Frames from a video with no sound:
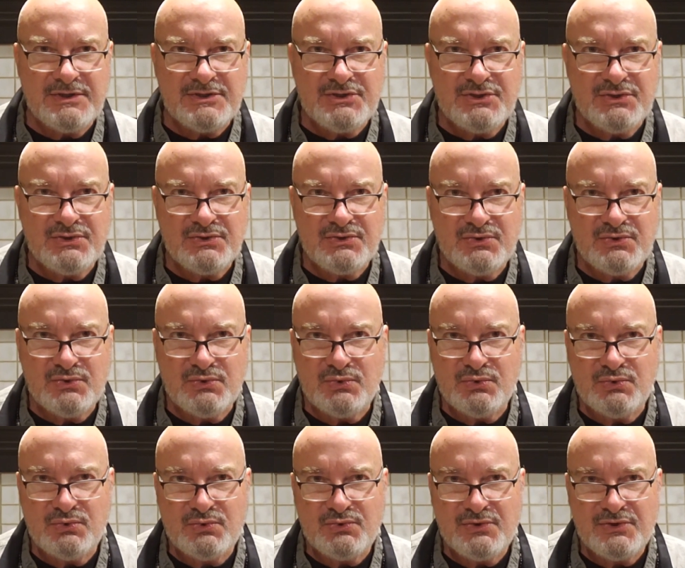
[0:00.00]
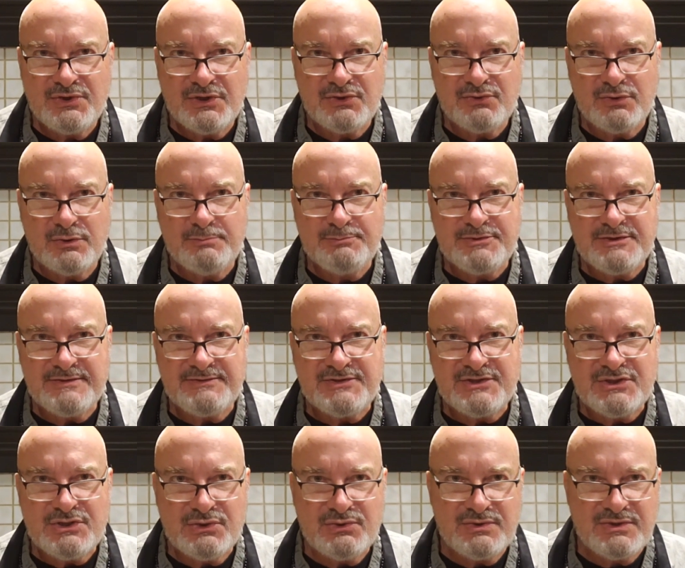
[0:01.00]
to the groups of
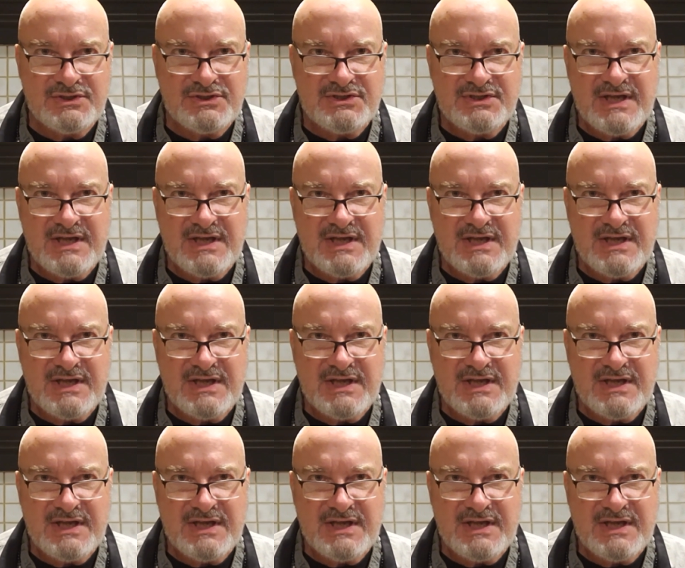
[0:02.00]
students